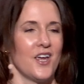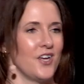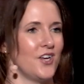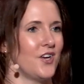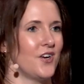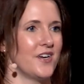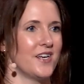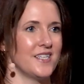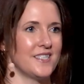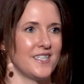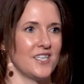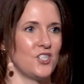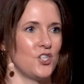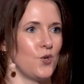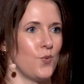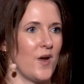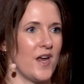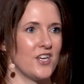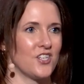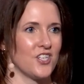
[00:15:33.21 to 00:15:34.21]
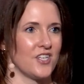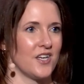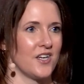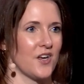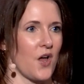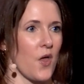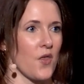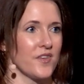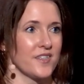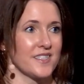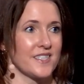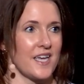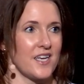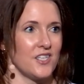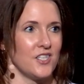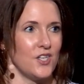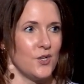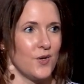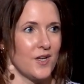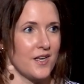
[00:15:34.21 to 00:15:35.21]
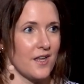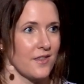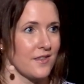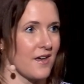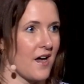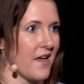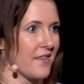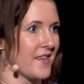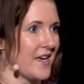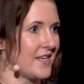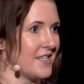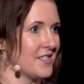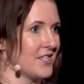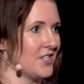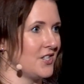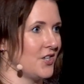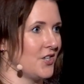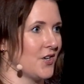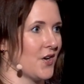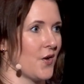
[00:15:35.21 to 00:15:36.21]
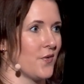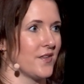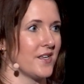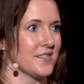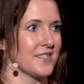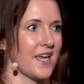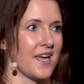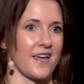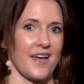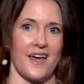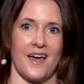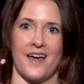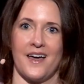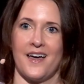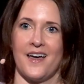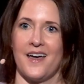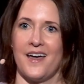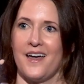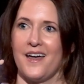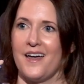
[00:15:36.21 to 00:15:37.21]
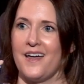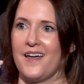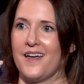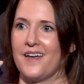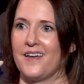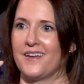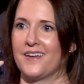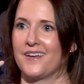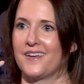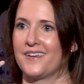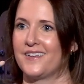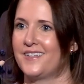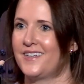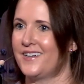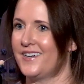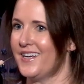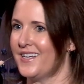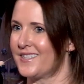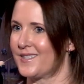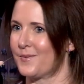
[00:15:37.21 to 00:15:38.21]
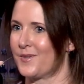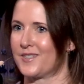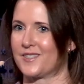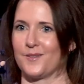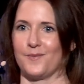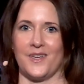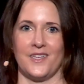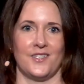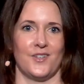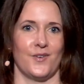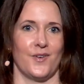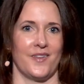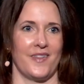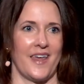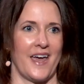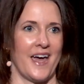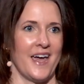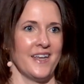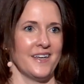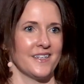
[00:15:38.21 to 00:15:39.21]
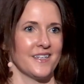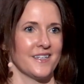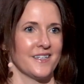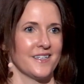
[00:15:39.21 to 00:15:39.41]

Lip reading: you're in a situation and all of a sudden you get a thought that isn't your own that's like, you're not supposed to be doing that.